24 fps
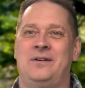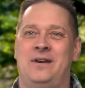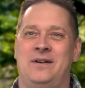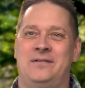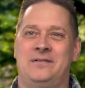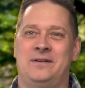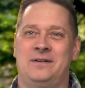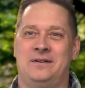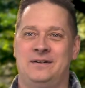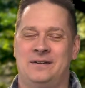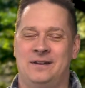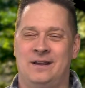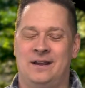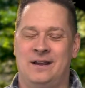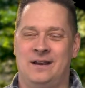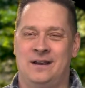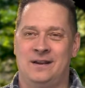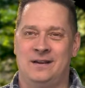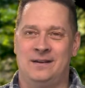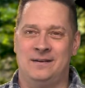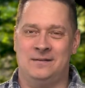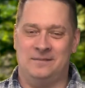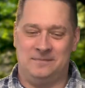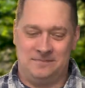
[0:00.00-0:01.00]
Everett
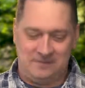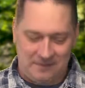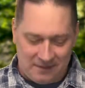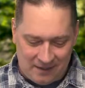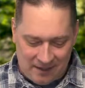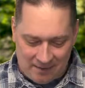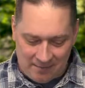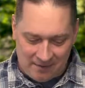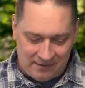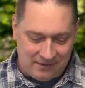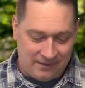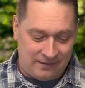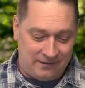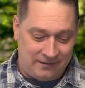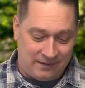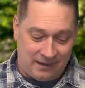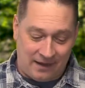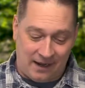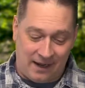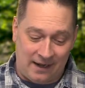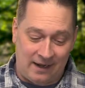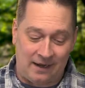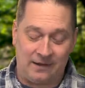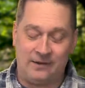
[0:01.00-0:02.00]
uh, coming to you
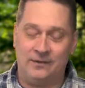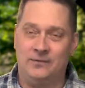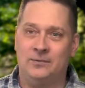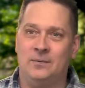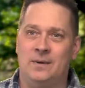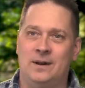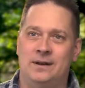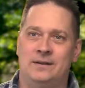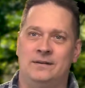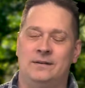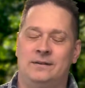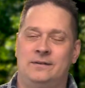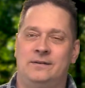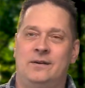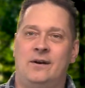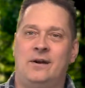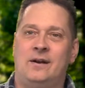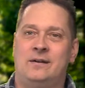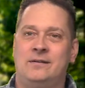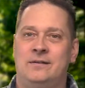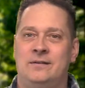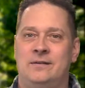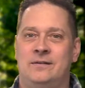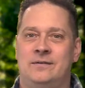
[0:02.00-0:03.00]
tonight. I just wanted to
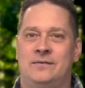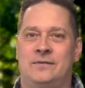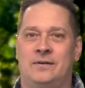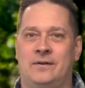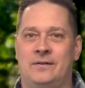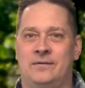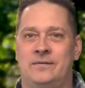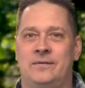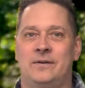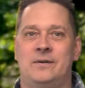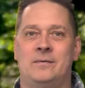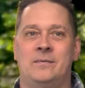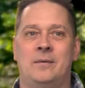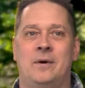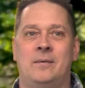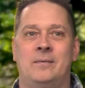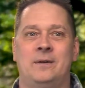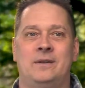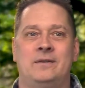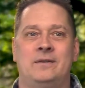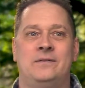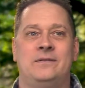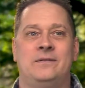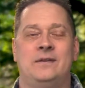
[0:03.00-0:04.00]
talk to you for a few
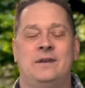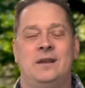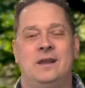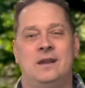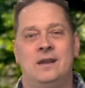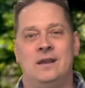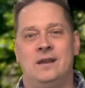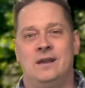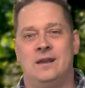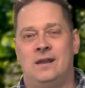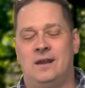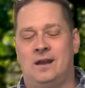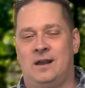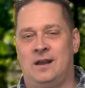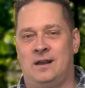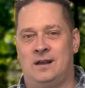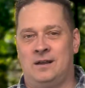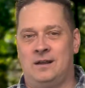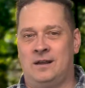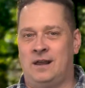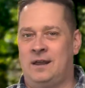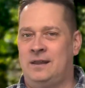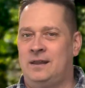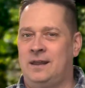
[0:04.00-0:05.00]
moments.
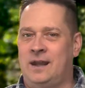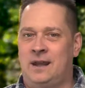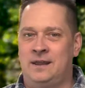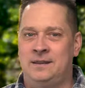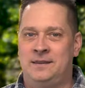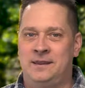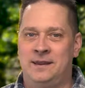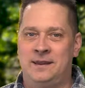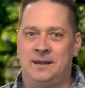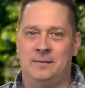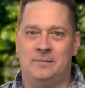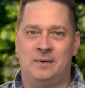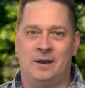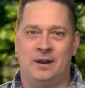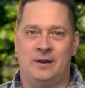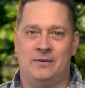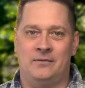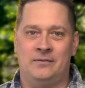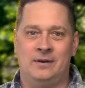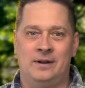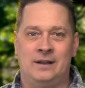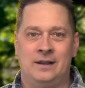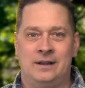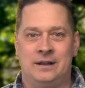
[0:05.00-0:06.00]
Uh, I, I, think about a
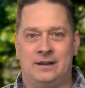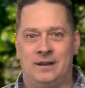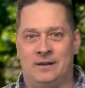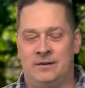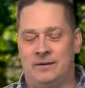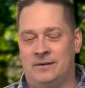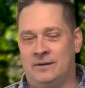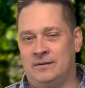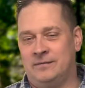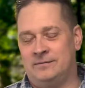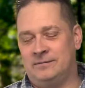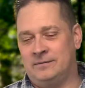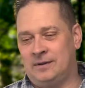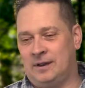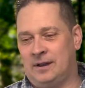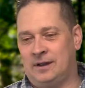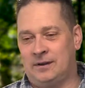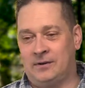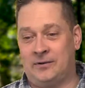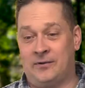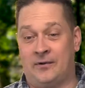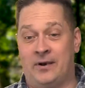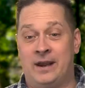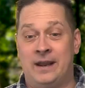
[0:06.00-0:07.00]
really a, a
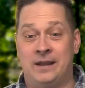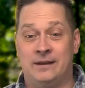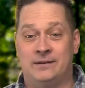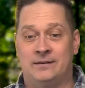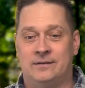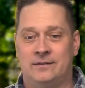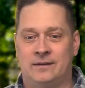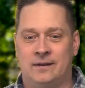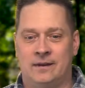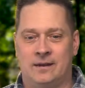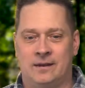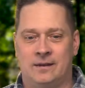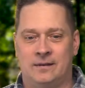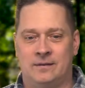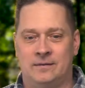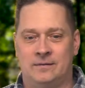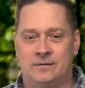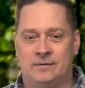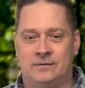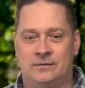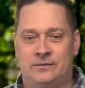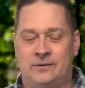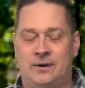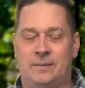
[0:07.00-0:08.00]
great uh,
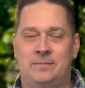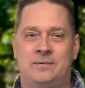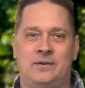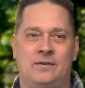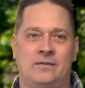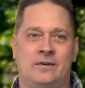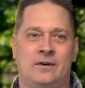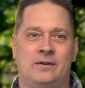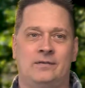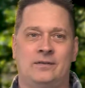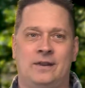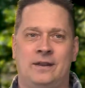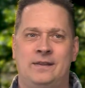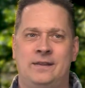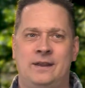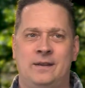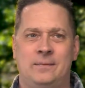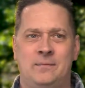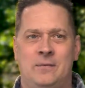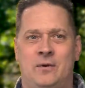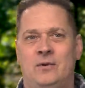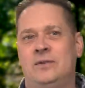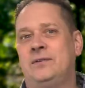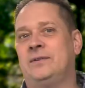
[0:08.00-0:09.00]
scripture verse. I think
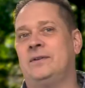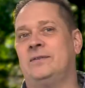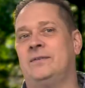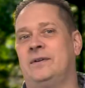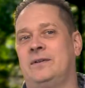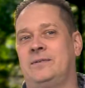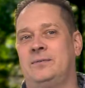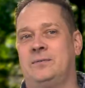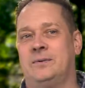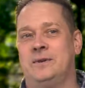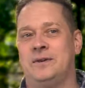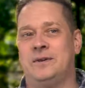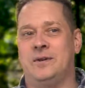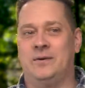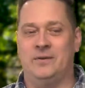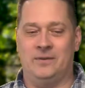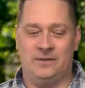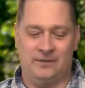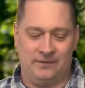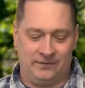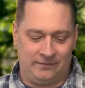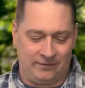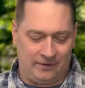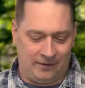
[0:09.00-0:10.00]
most of us would know
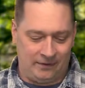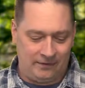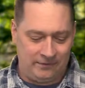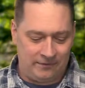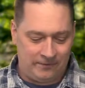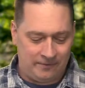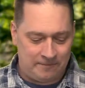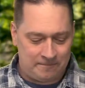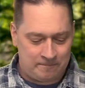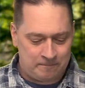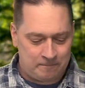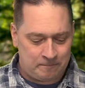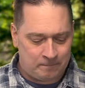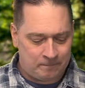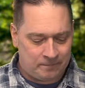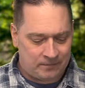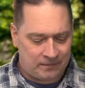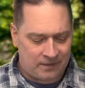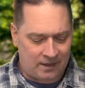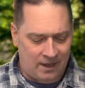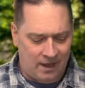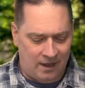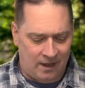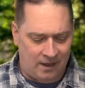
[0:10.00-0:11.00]
this verse.
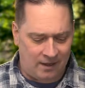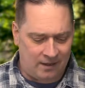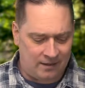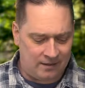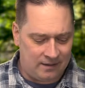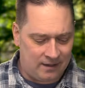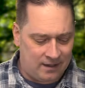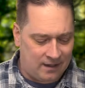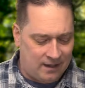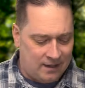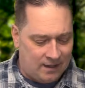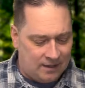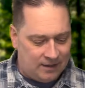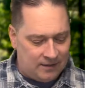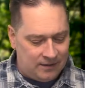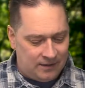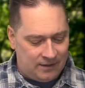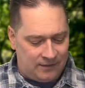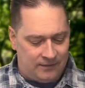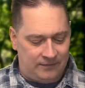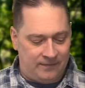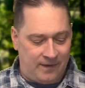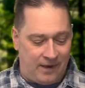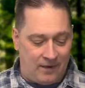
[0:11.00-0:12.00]
Uh,
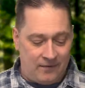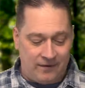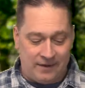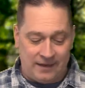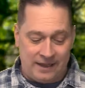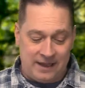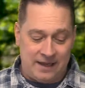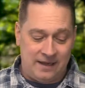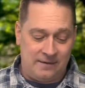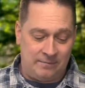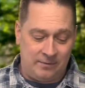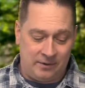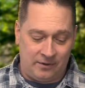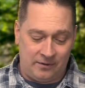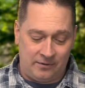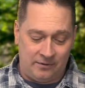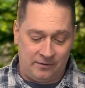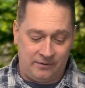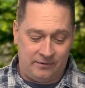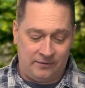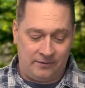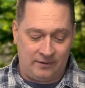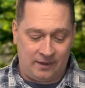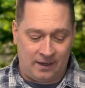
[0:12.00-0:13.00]
it's found in
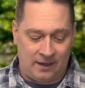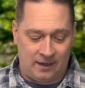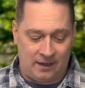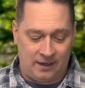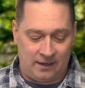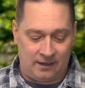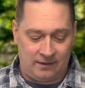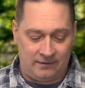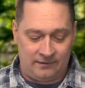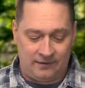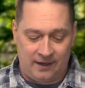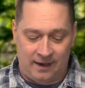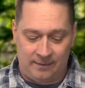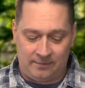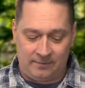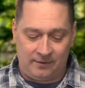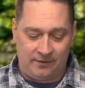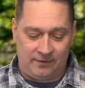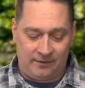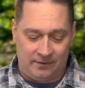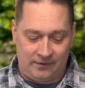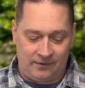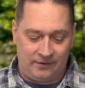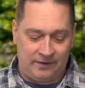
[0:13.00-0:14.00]
Hebrews uh, chapter
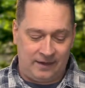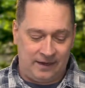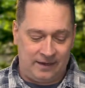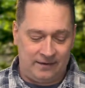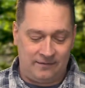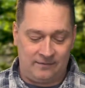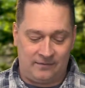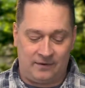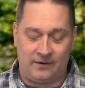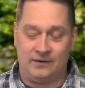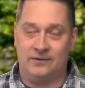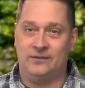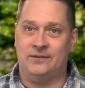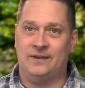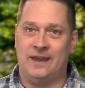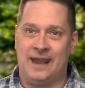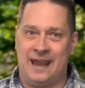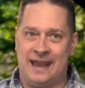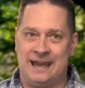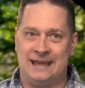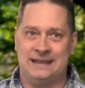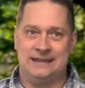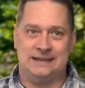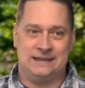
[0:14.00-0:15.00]
13, verse
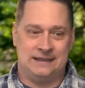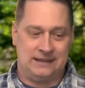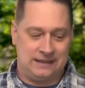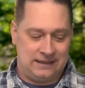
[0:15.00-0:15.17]
8.